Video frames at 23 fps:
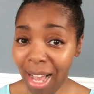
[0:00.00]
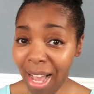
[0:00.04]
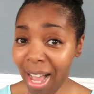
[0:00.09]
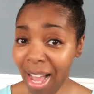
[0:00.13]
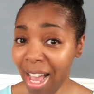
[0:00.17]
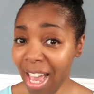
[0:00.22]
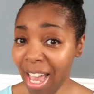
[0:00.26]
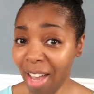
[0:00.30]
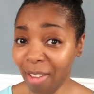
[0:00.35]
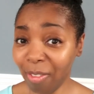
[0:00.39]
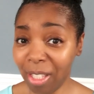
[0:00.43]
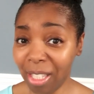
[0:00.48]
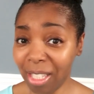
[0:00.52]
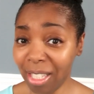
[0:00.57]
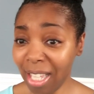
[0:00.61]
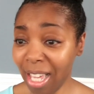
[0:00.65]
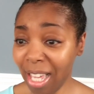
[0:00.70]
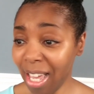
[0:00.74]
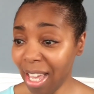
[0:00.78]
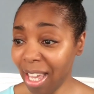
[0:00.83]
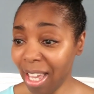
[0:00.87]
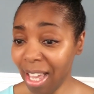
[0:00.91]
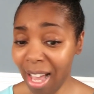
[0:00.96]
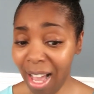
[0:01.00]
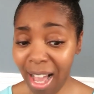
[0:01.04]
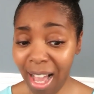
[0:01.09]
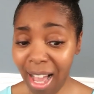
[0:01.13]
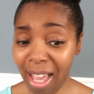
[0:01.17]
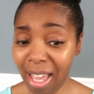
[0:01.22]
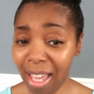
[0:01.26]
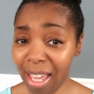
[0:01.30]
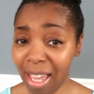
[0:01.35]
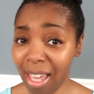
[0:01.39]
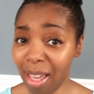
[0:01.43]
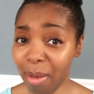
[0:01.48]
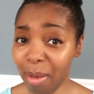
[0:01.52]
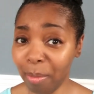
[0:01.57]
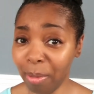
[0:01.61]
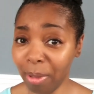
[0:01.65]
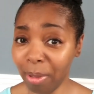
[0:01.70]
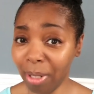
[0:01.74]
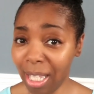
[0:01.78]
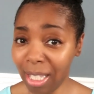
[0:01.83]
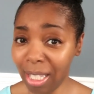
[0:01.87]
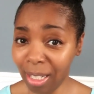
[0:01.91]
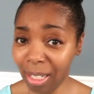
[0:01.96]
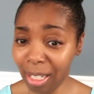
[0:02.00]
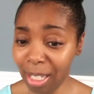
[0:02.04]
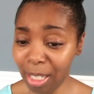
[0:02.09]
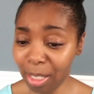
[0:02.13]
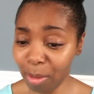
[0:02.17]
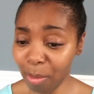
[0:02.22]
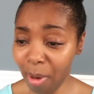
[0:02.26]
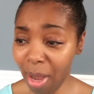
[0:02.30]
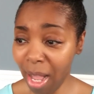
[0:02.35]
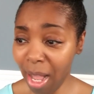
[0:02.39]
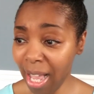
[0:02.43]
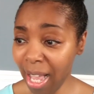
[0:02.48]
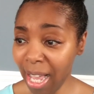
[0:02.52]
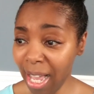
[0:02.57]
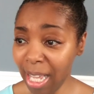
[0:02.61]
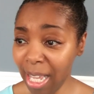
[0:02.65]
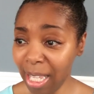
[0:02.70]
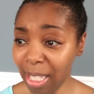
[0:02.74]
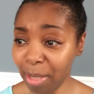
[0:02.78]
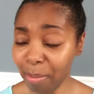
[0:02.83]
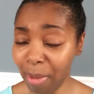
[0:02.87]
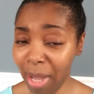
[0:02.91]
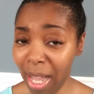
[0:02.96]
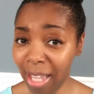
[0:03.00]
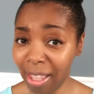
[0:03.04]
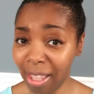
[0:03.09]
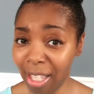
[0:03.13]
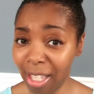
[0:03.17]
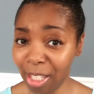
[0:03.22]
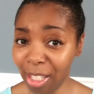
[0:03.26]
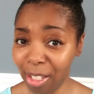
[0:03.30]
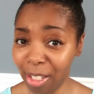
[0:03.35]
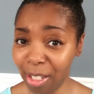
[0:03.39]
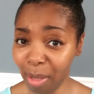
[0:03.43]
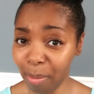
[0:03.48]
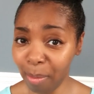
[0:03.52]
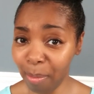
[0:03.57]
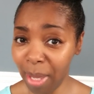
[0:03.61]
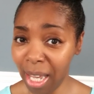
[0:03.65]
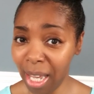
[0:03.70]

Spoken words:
I have to say, I am pleasantly surprised by this young